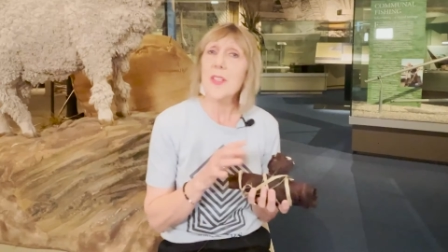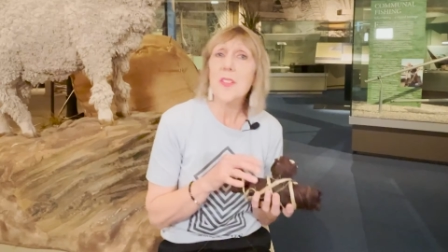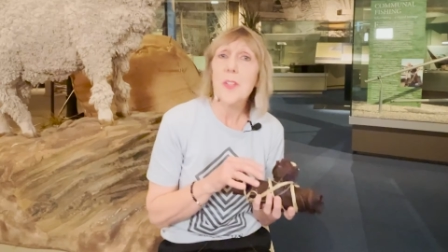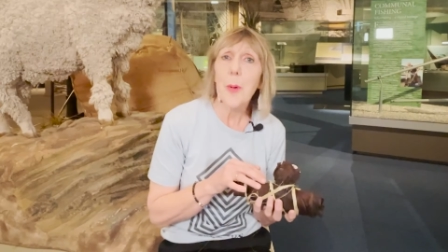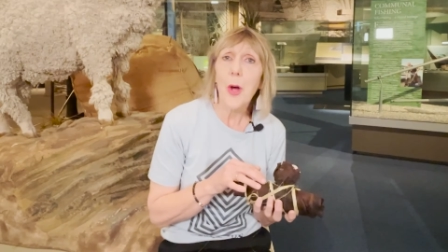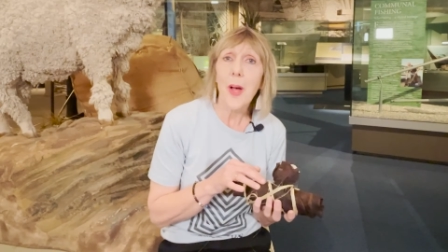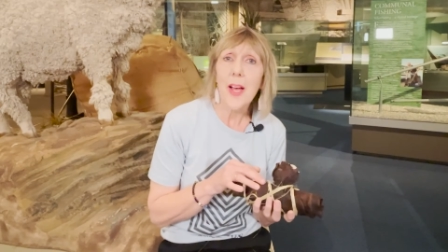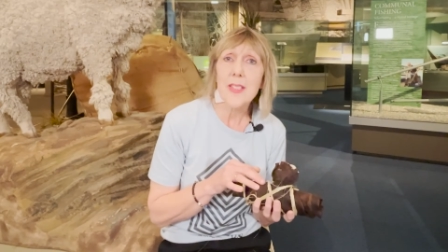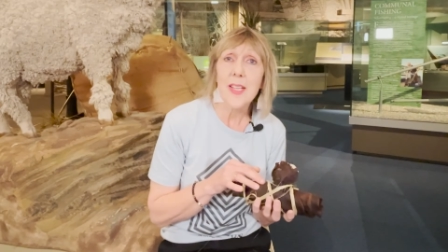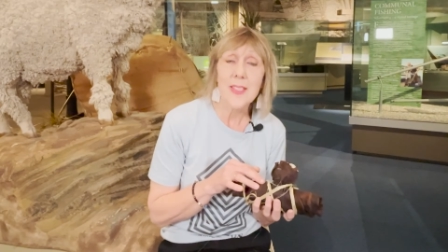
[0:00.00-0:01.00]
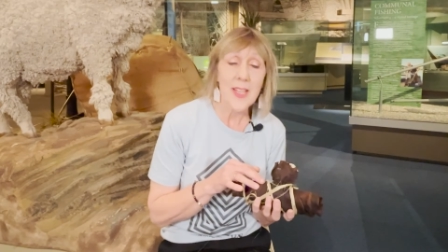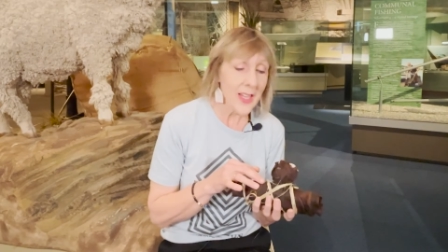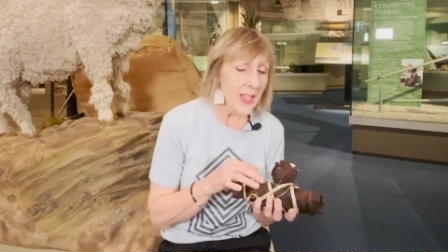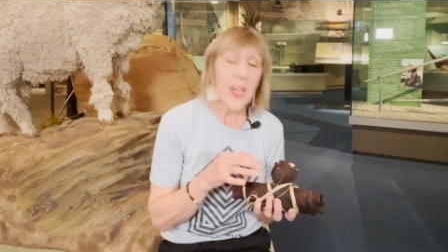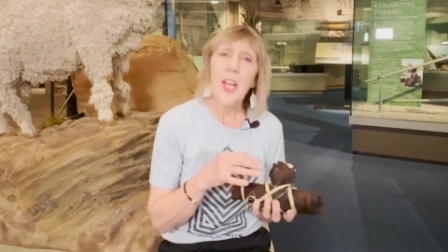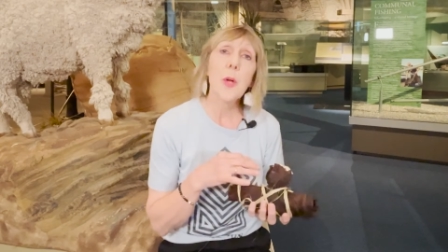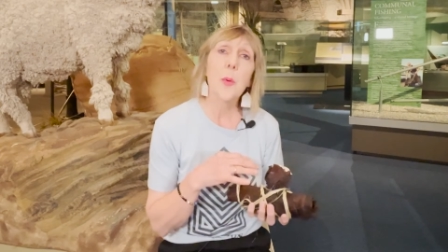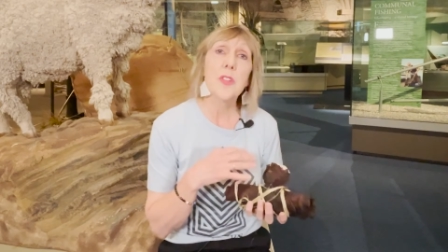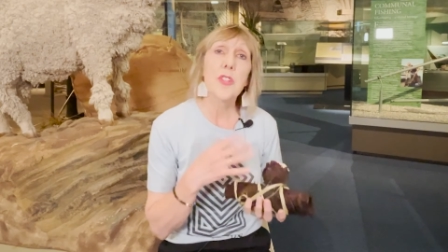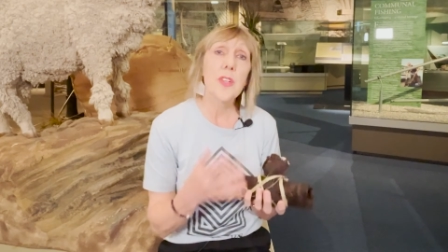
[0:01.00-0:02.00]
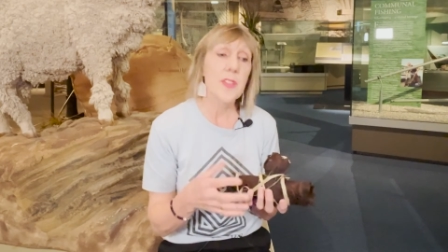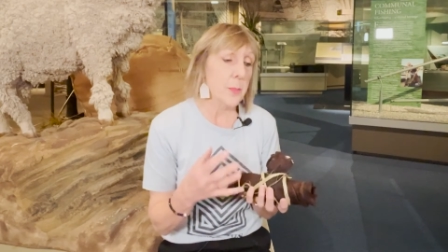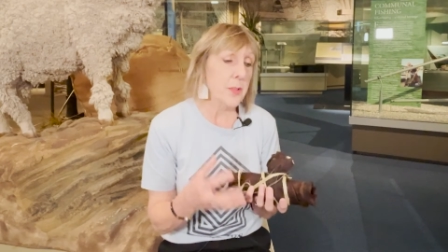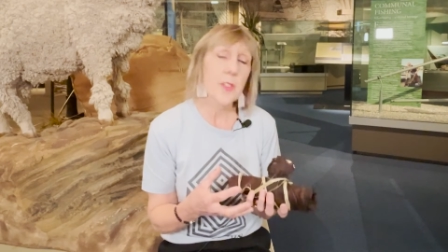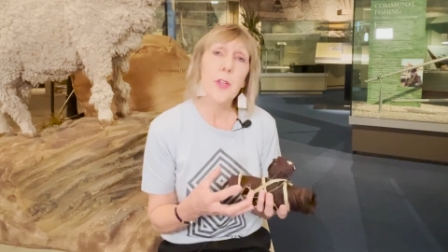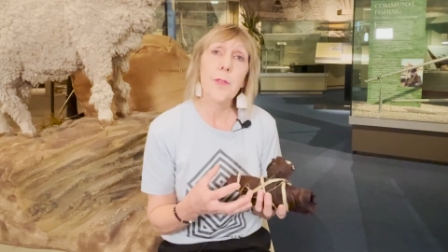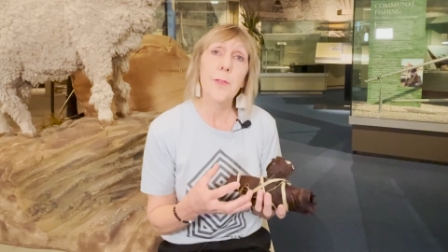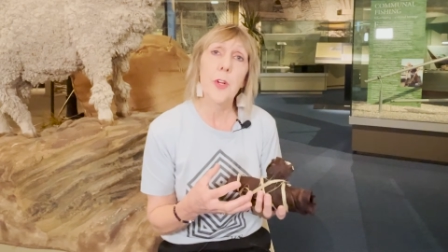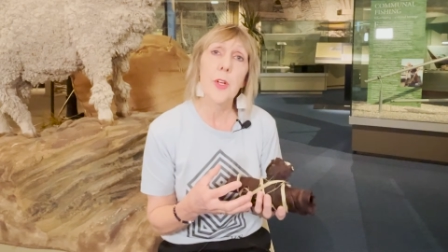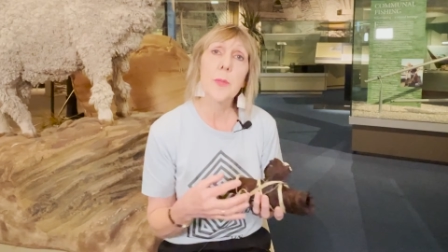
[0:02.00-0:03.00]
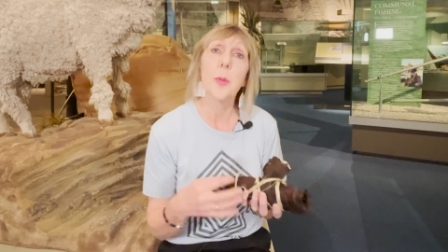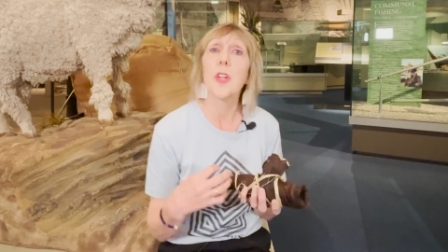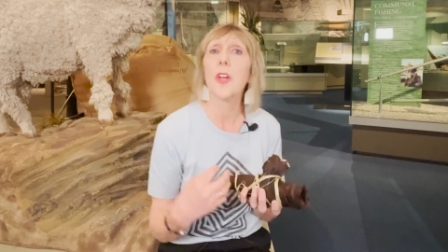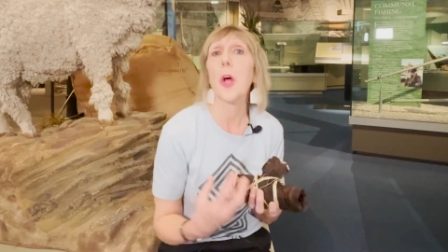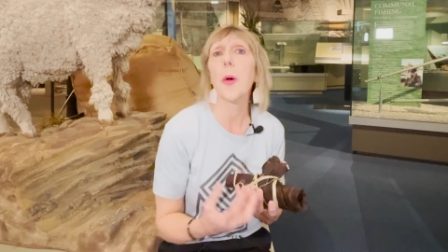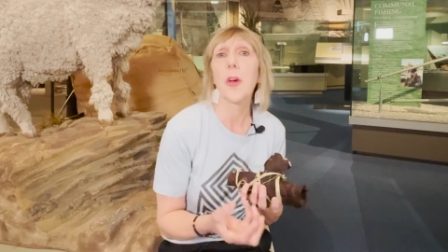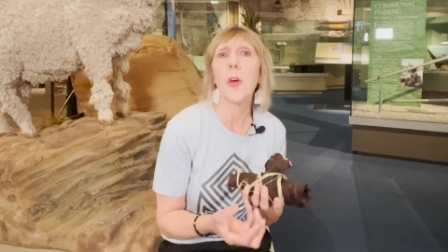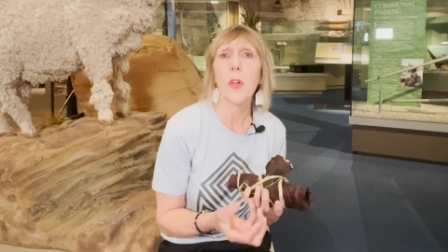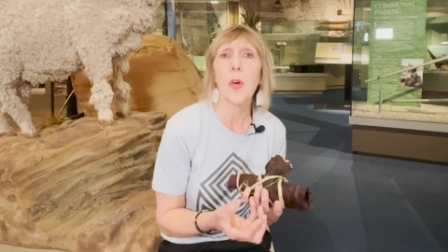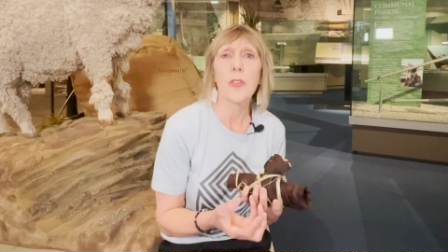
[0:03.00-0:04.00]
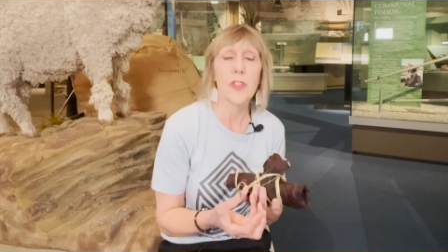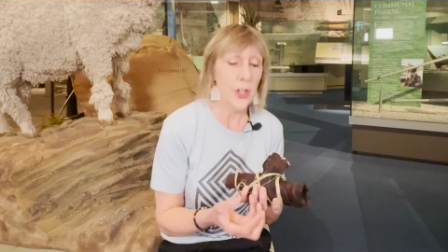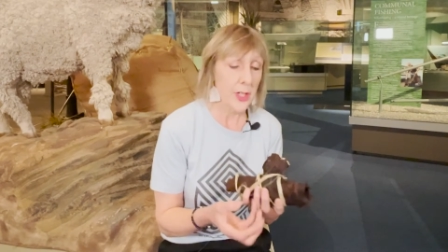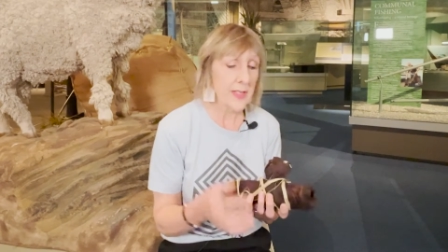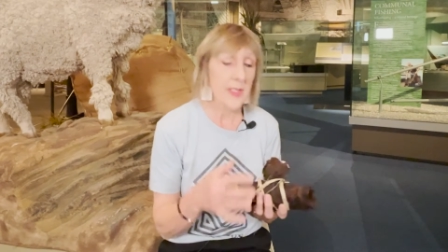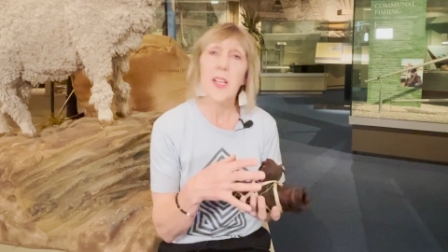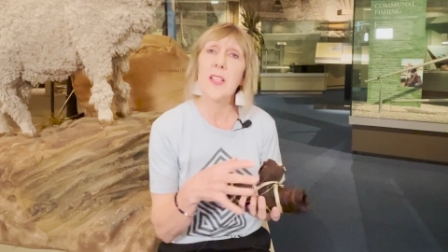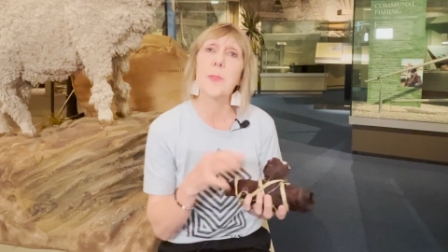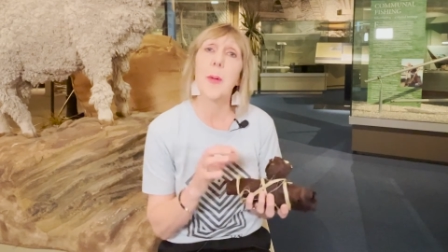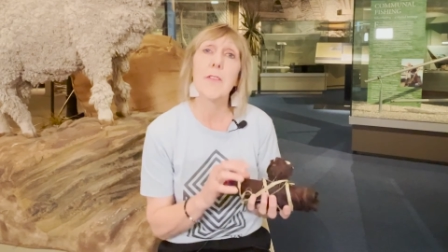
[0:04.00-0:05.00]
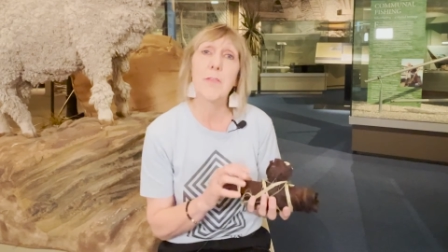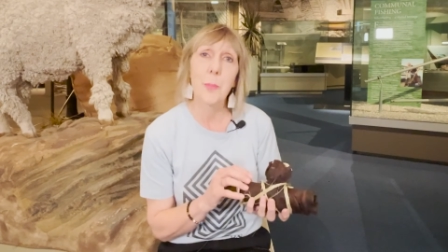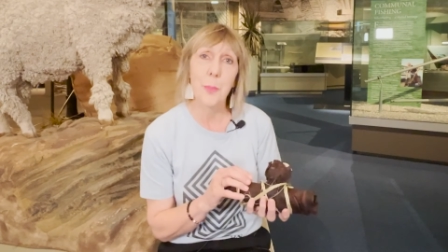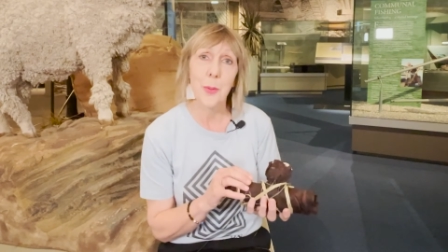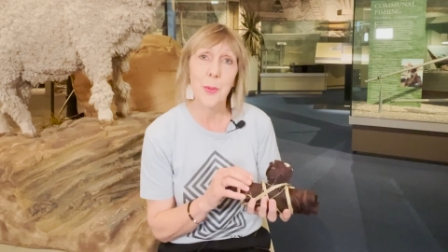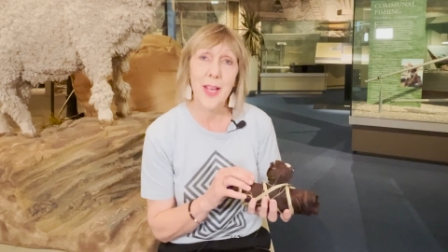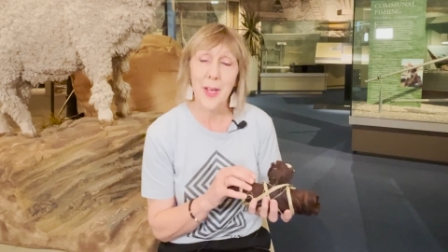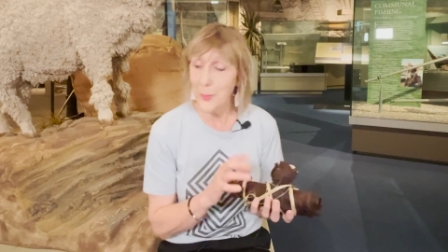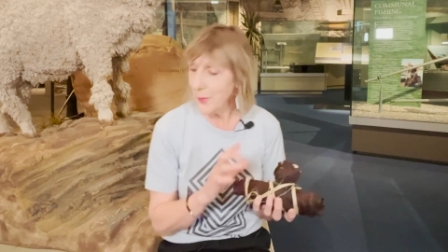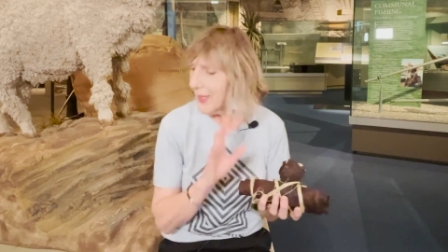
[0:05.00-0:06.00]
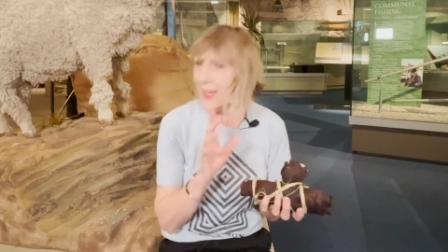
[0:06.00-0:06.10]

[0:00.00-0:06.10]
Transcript: This is a pohatiti. It was used to preserve foods when you're going on long journeys. It's made from bull kelp.